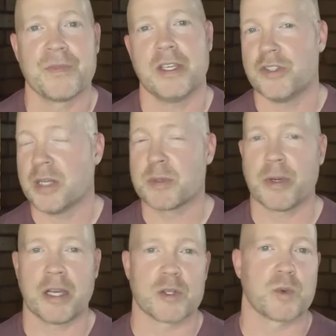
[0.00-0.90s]
And James
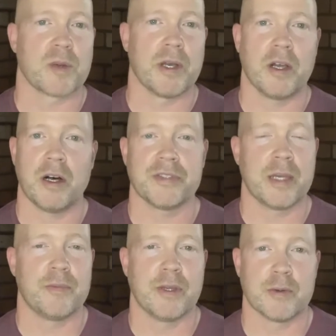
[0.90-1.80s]
Brown is one of my
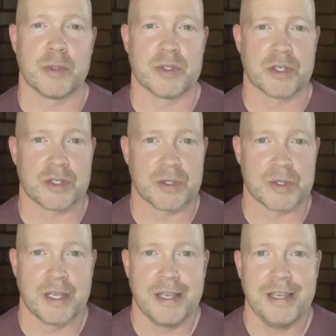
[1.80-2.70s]
all-time favorite musicians,